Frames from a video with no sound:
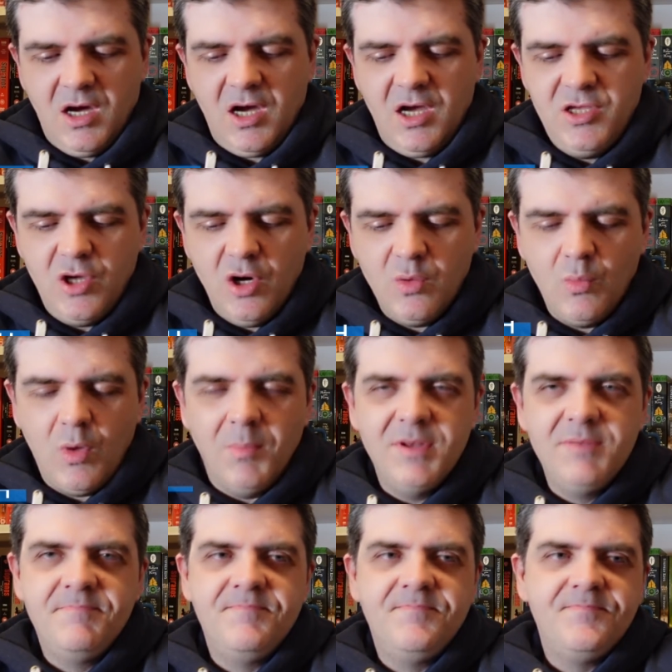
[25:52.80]
a young
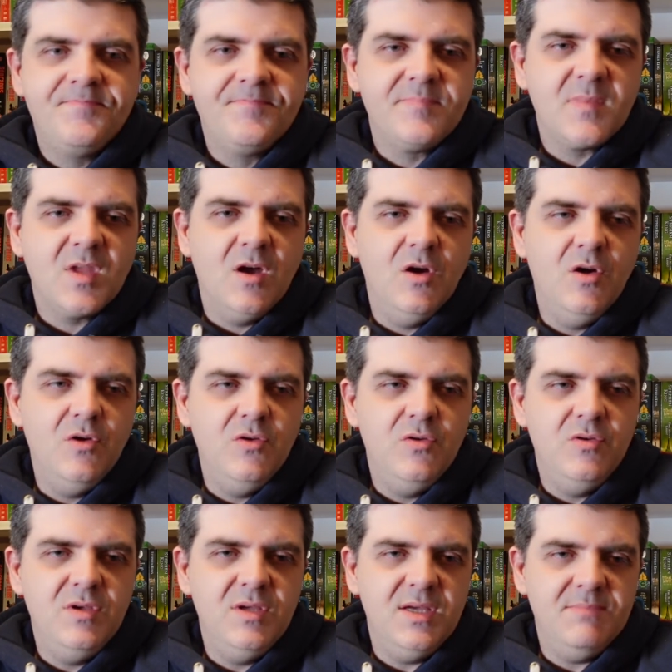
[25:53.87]
woman
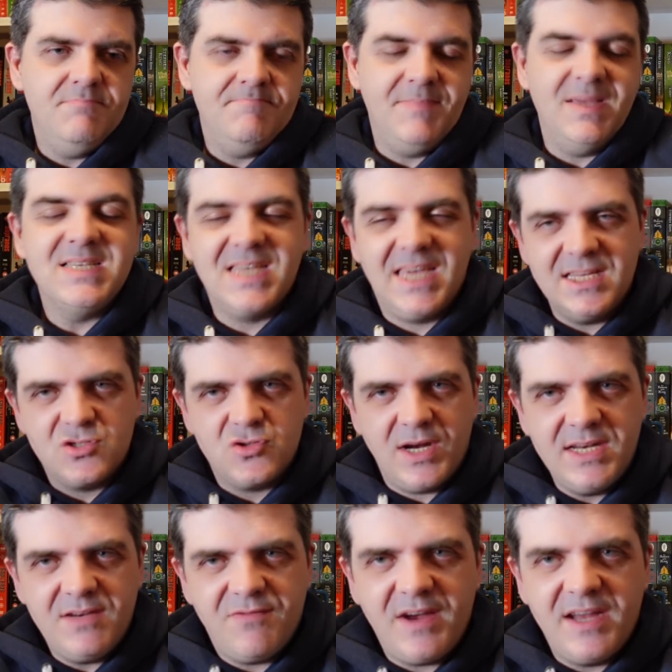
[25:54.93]
who is again
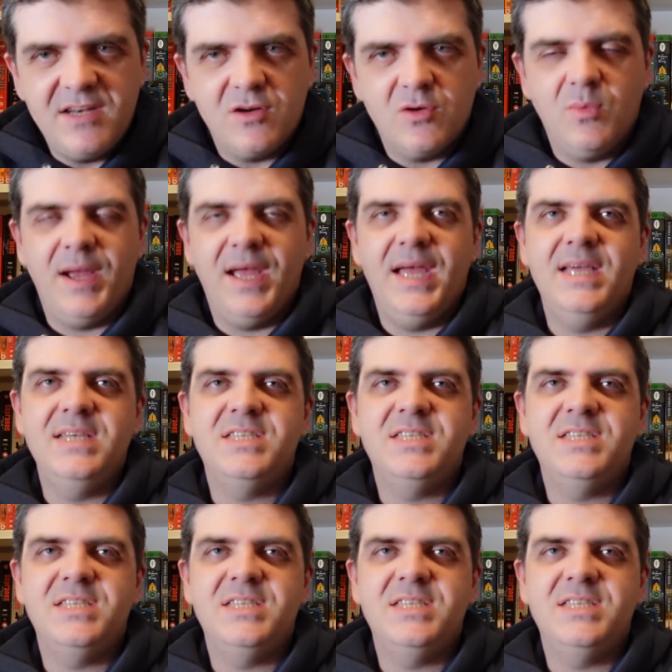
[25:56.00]
trying to find her way.